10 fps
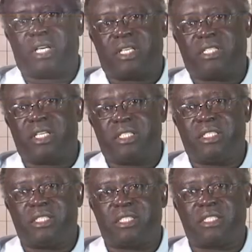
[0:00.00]
the
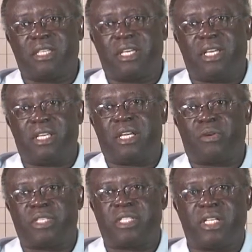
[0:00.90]
stages in the
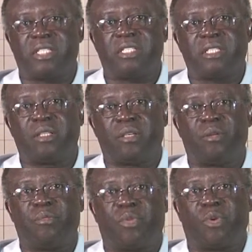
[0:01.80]
research
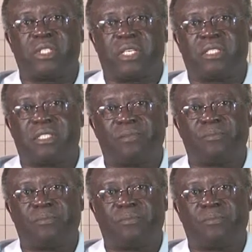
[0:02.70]
process?